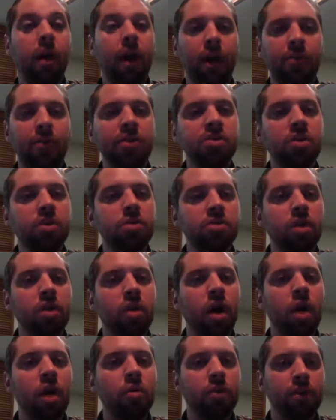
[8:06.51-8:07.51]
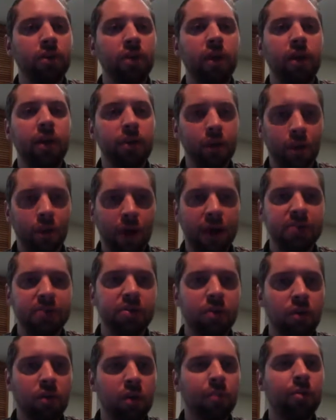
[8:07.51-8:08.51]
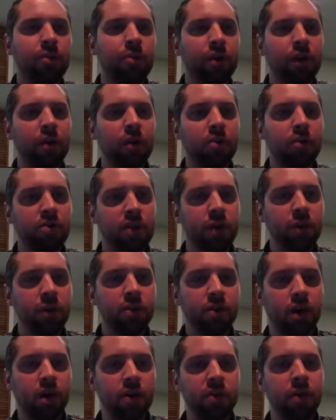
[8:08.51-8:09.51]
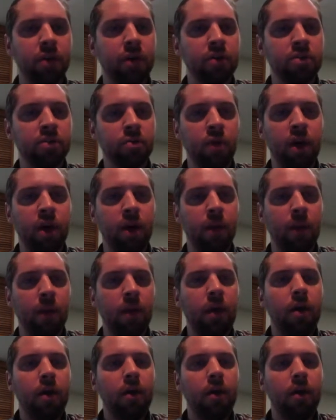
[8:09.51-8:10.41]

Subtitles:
And this goes along with a lot of the classical liberal thinkers that we talked about as well,